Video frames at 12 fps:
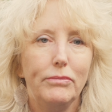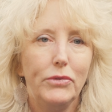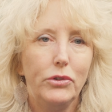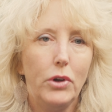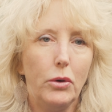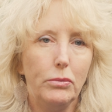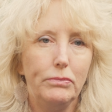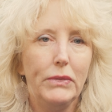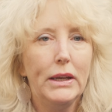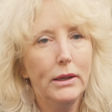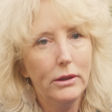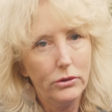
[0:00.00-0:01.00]
So,
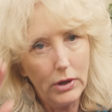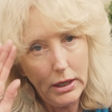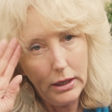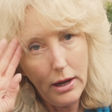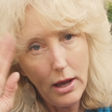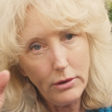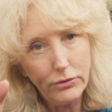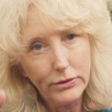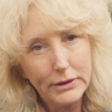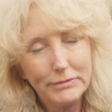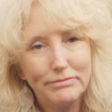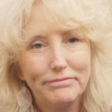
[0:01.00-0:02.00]
signing off.
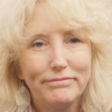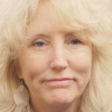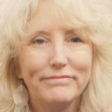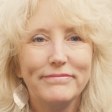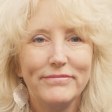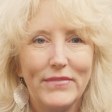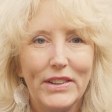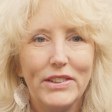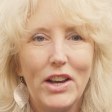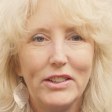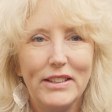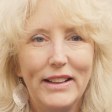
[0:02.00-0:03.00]

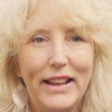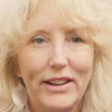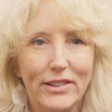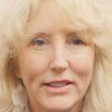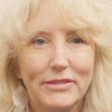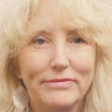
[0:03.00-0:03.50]
Talk to you later.